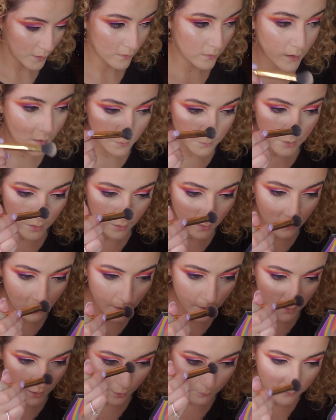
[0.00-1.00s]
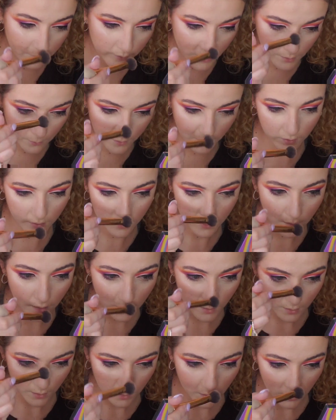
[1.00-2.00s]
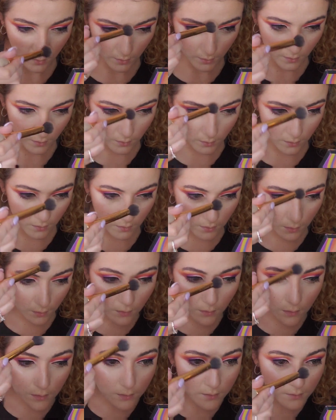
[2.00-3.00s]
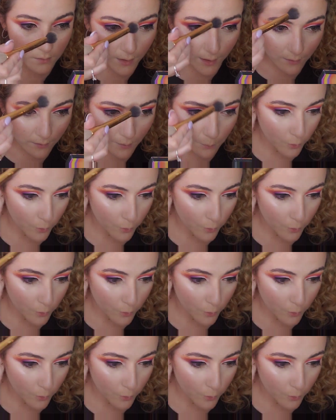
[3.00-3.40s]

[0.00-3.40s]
I think I'm going to go on top of it with a slightly